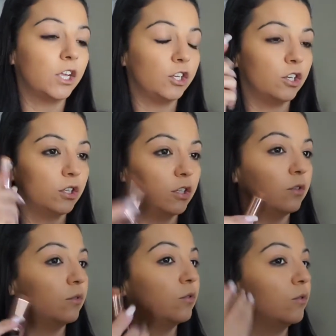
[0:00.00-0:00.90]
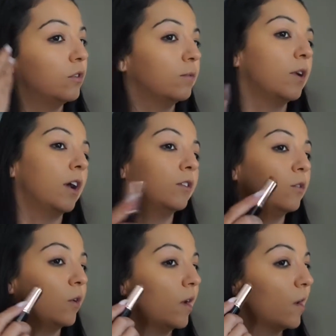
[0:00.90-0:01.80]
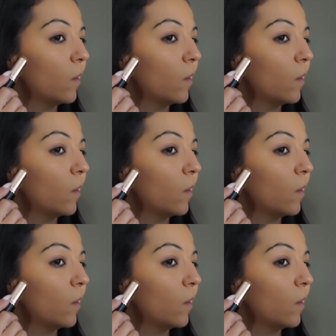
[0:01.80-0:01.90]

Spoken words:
just to do some contouring.